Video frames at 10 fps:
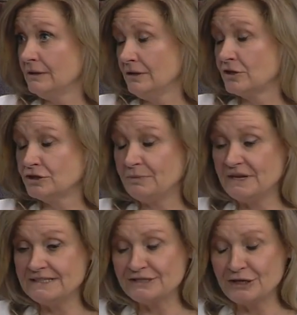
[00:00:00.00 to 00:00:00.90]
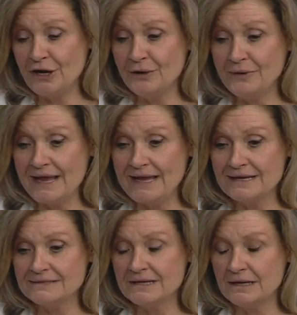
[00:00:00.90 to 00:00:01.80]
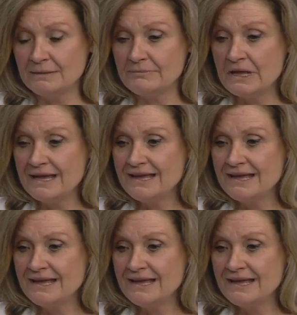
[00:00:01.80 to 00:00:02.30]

larger place to go. And um,